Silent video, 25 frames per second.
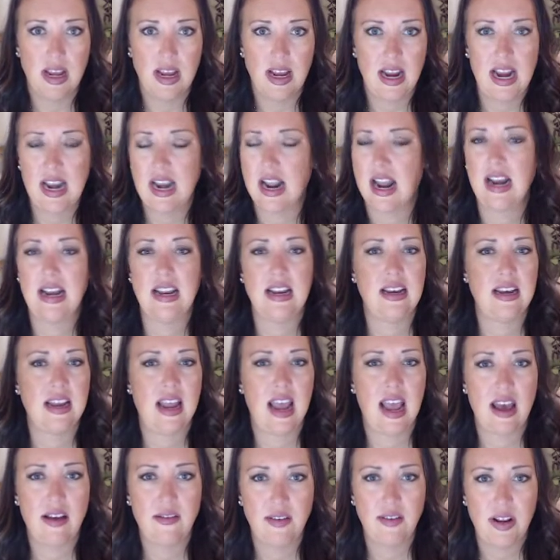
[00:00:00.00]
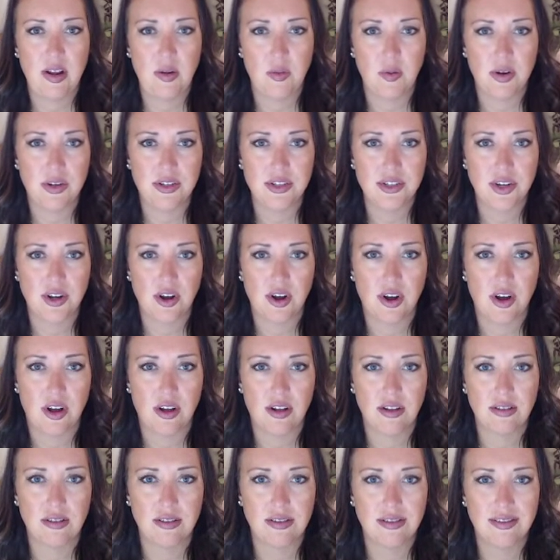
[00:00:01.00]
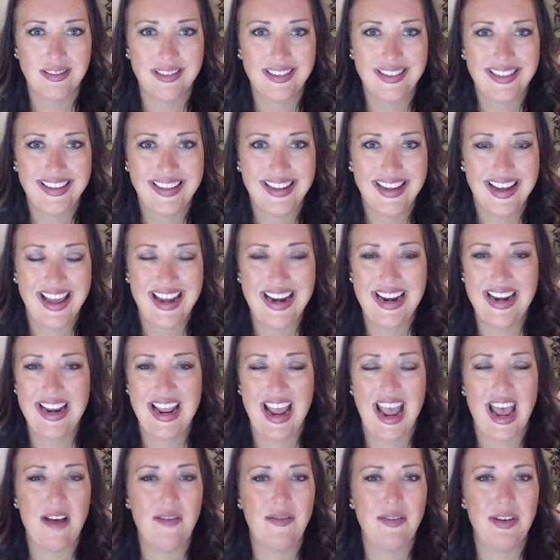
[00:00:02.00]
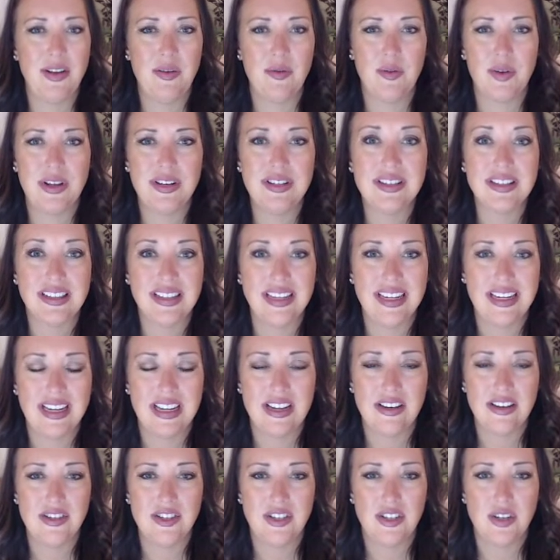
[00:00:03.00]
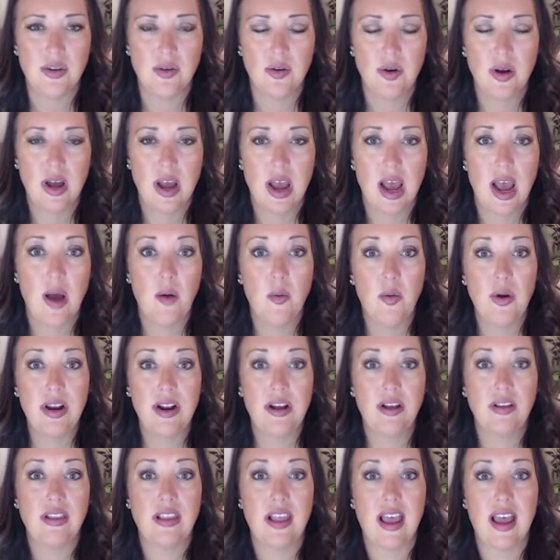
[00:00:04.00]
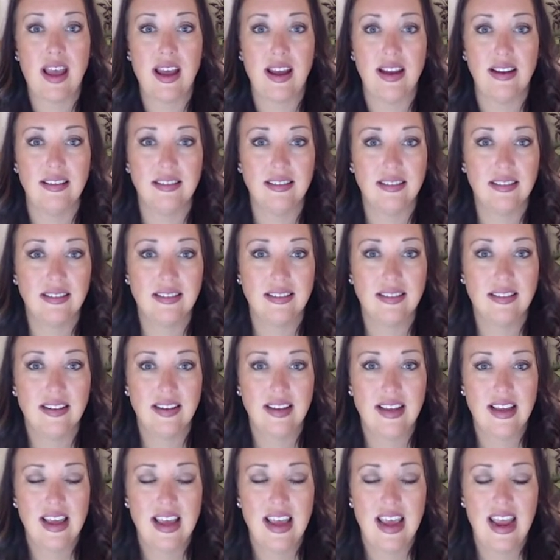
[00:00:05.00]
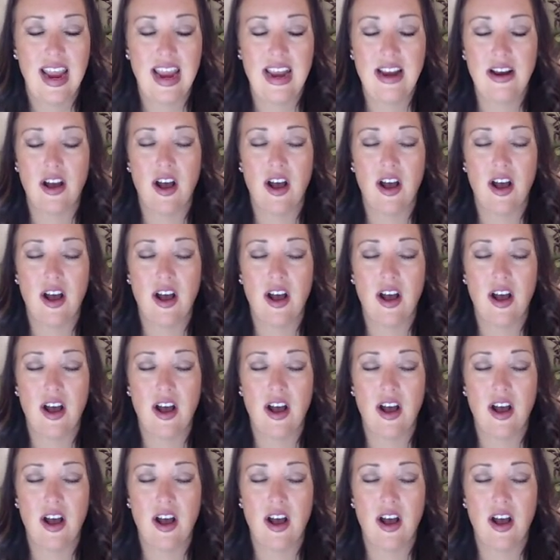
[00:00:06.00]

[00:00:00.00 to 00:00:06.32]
and I didn't have anyone to call? I didn't have anyone to lean into. I went online. And